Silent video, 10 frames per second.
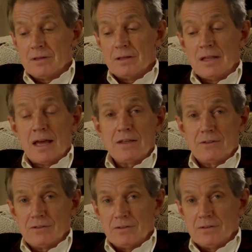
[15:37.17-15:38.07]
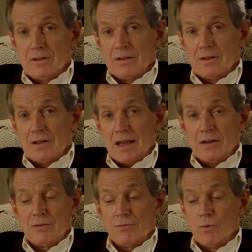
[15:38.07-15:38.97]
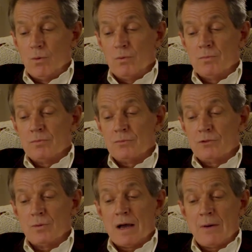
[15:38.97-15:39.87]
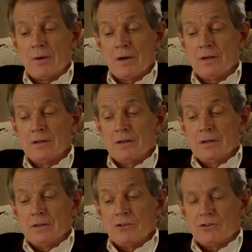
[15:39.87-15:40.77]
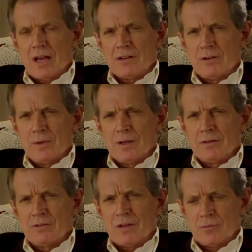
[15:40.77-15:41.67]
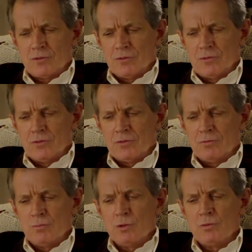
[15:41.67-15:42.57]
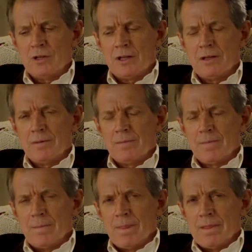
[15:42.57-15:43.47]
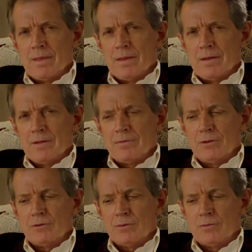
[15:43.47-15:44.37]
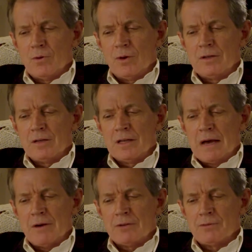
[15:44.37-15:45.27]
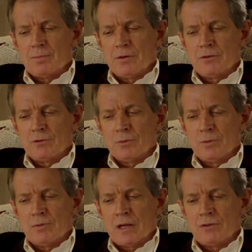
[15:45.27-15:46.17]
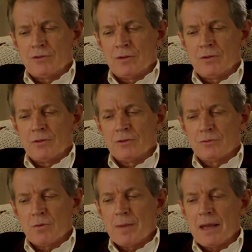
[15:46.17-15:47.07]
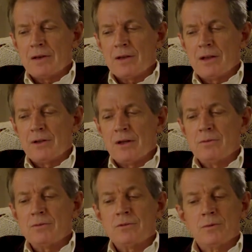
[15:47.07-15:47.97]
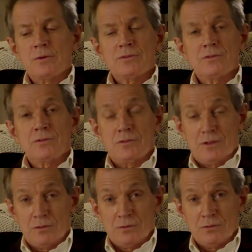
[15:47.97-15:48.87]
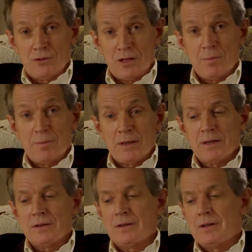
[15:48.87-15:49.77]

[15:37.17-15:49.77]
light, and form to our shadowy conceptions of beauty fills a void in our spiritual nature that has remained unknown to us till she appeared